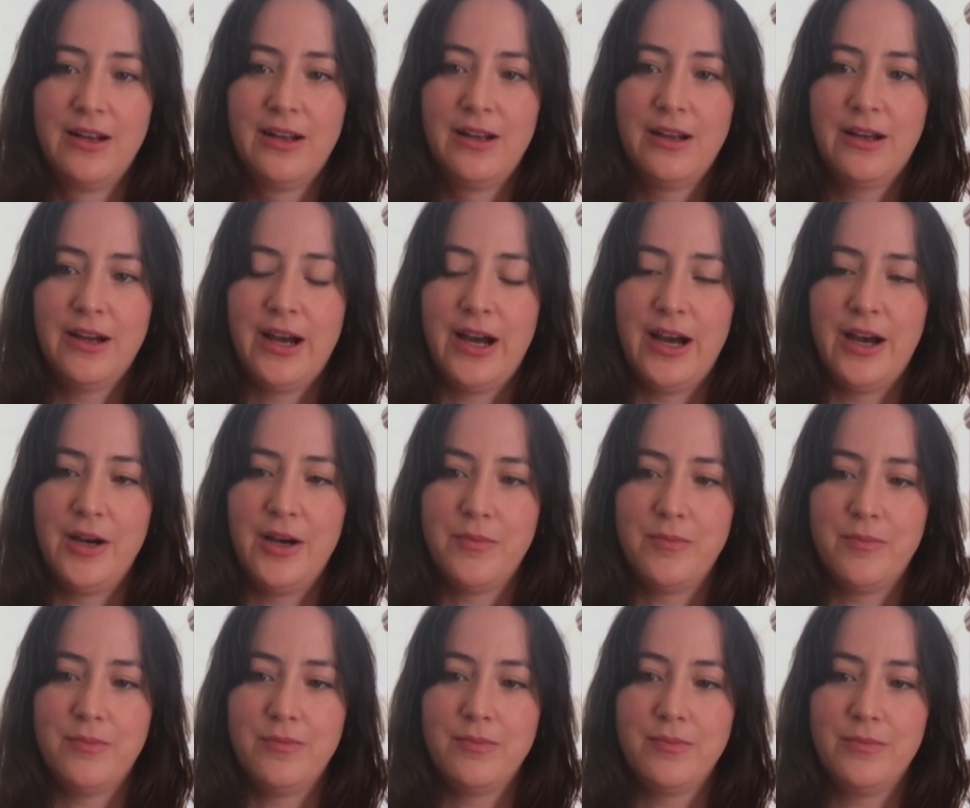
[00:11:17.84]

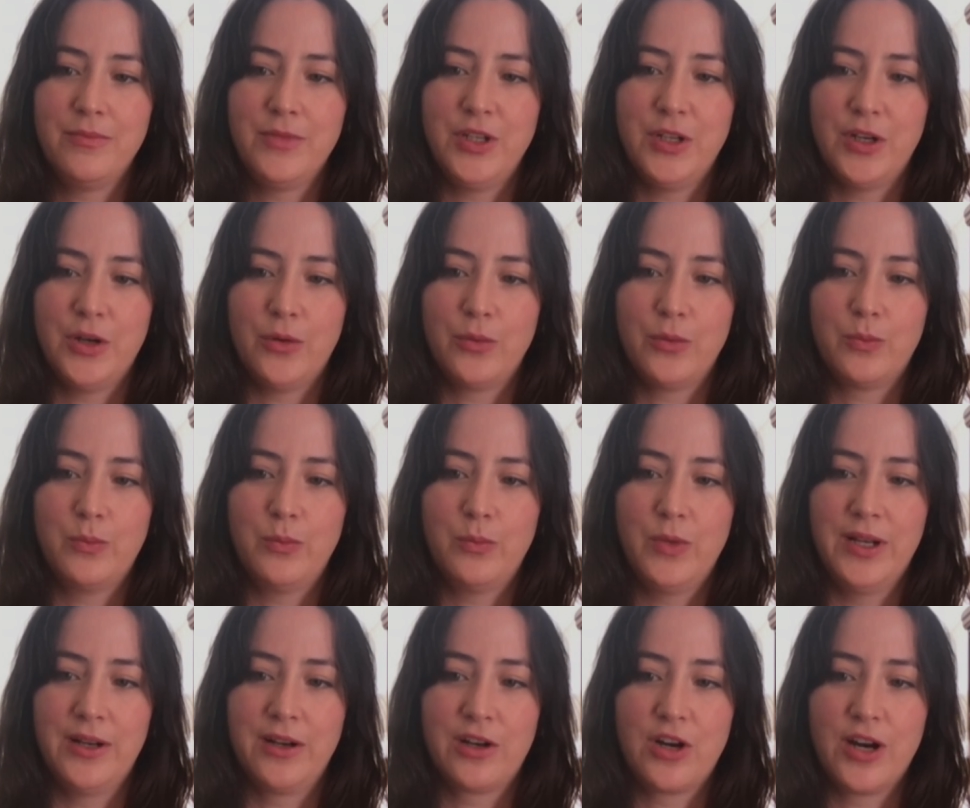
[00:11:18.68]

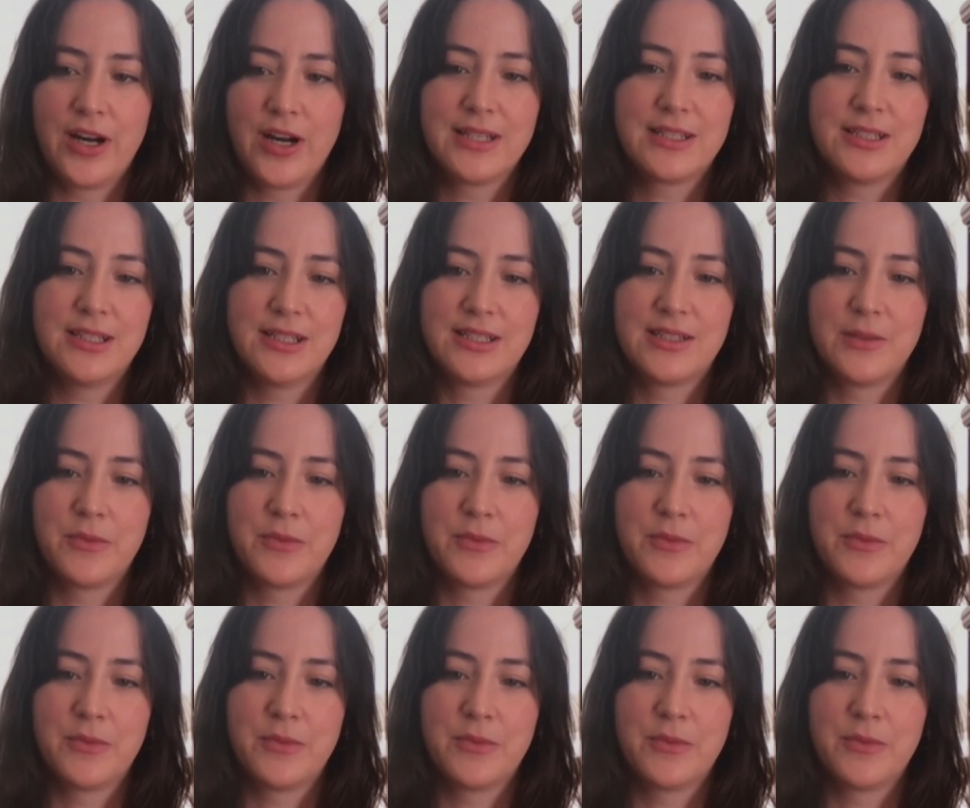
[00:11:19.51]
in a crisis,